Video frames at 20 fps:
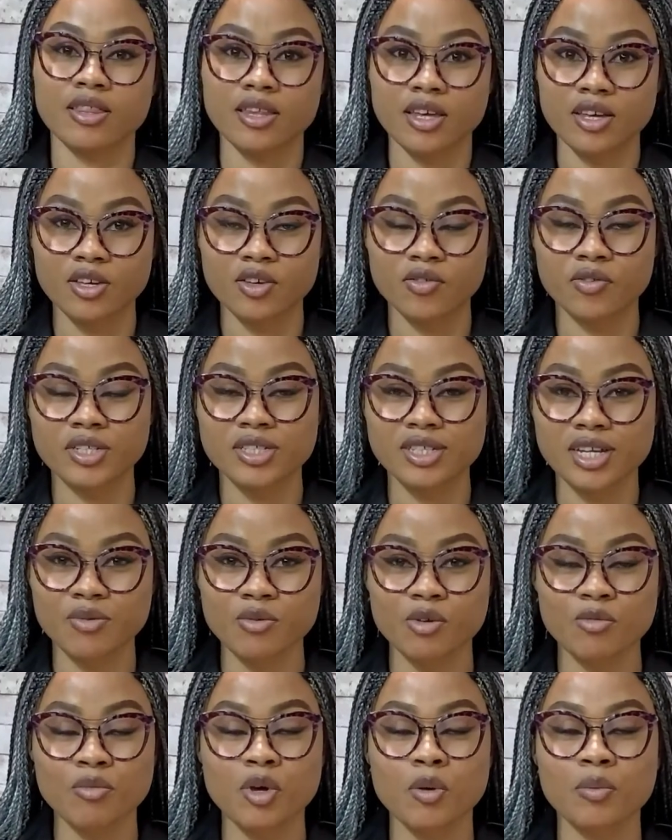thank you for
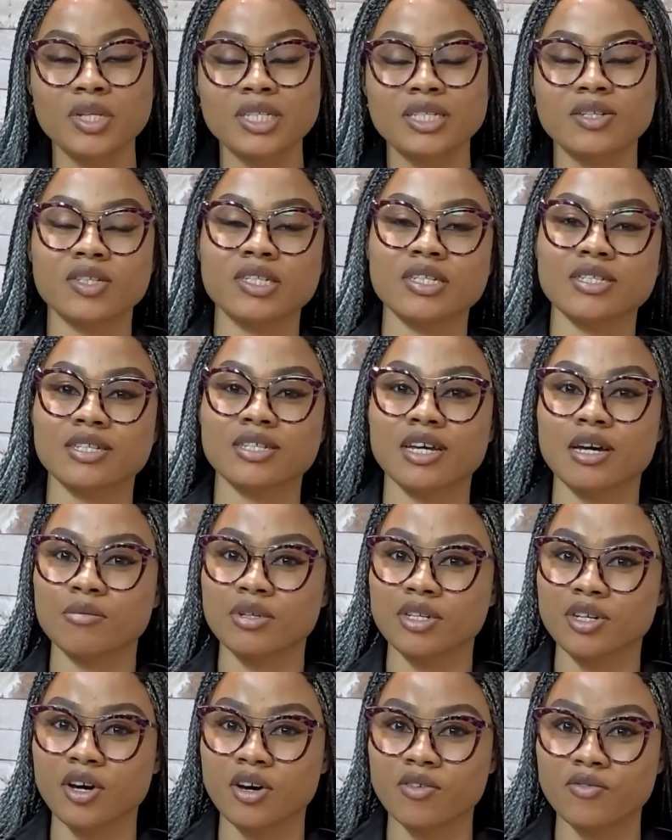staying with me up until this time
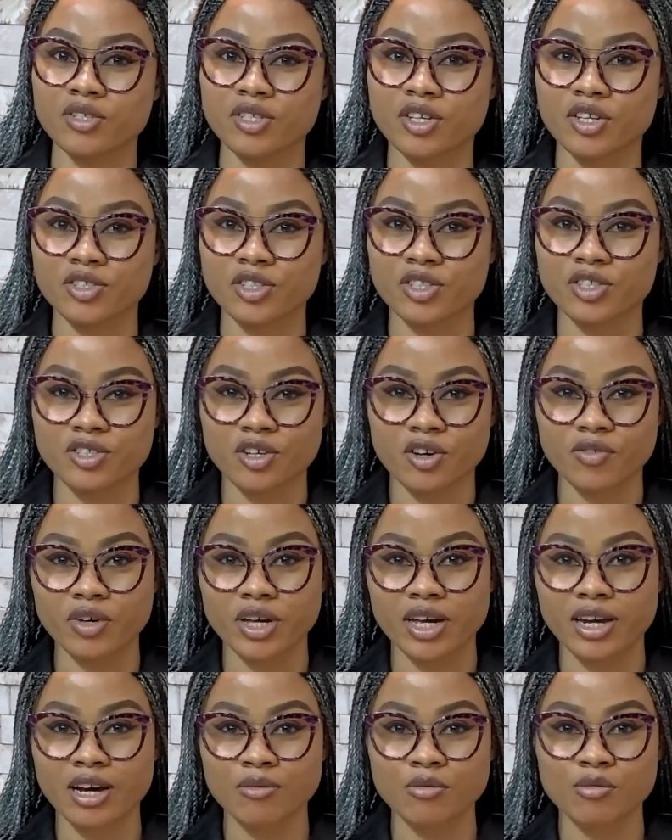on the conversation. Do not
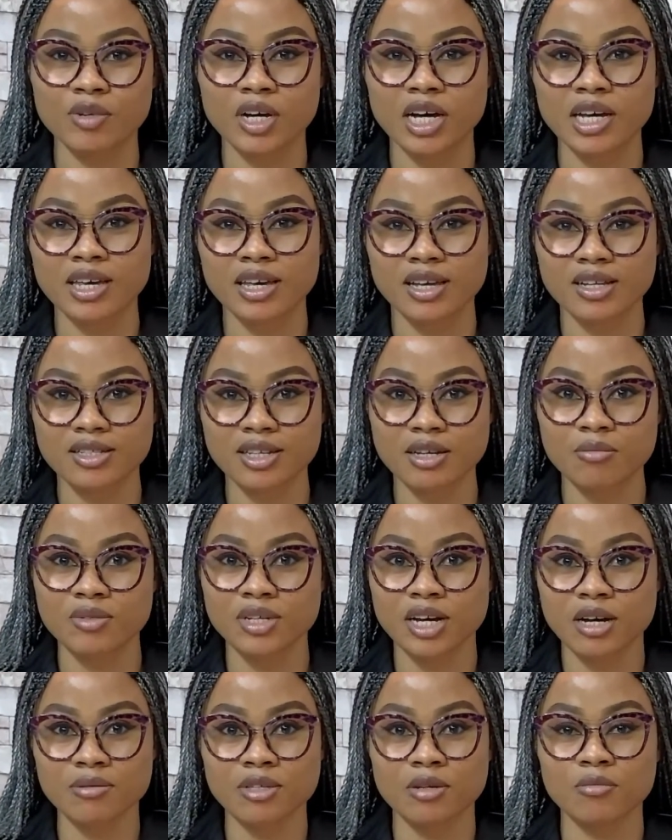forget, I'll be back here same
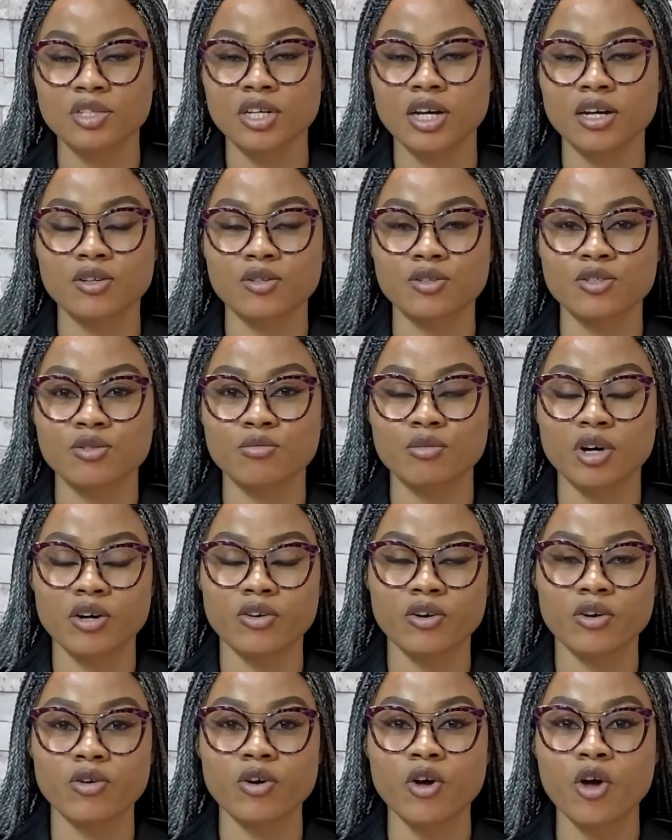time, same channel
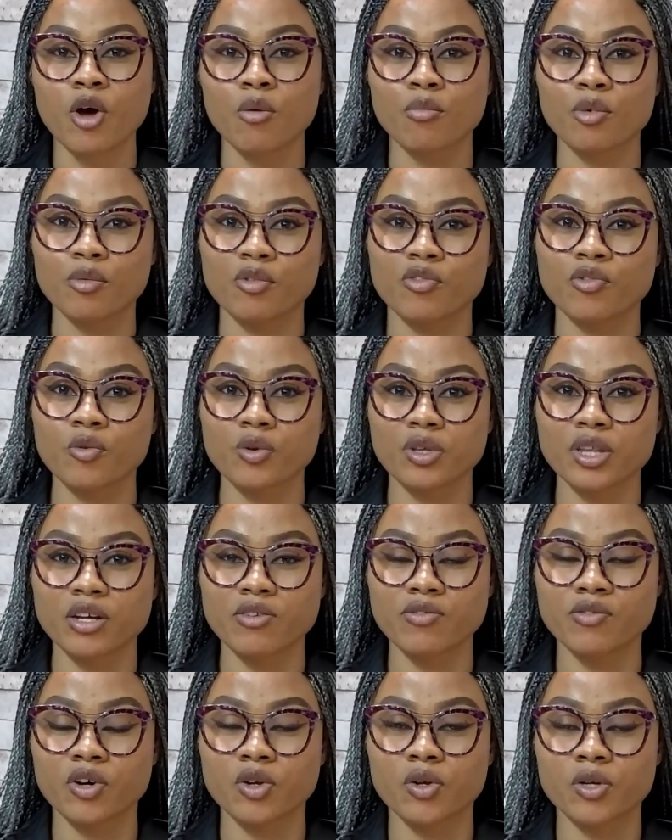tomorrow. But before
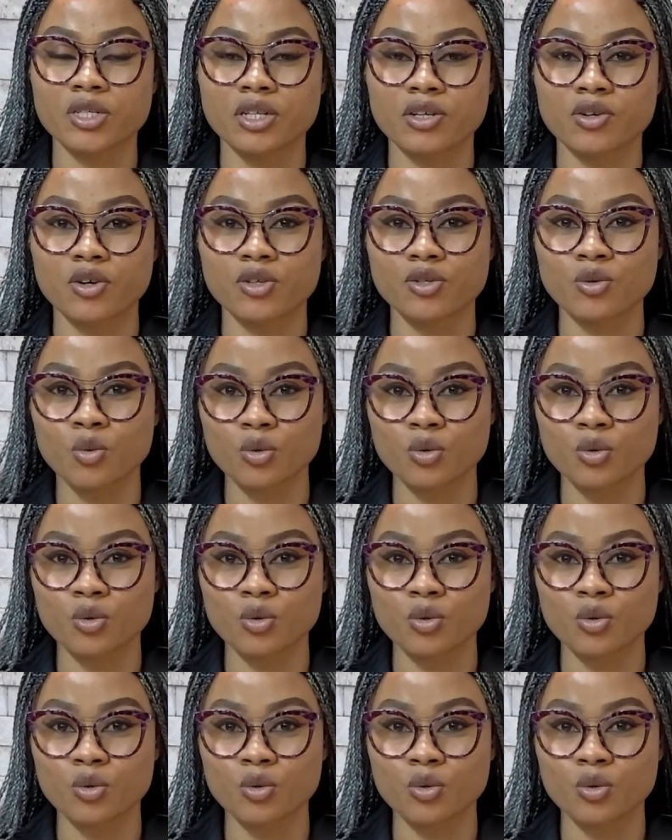then, follow us across all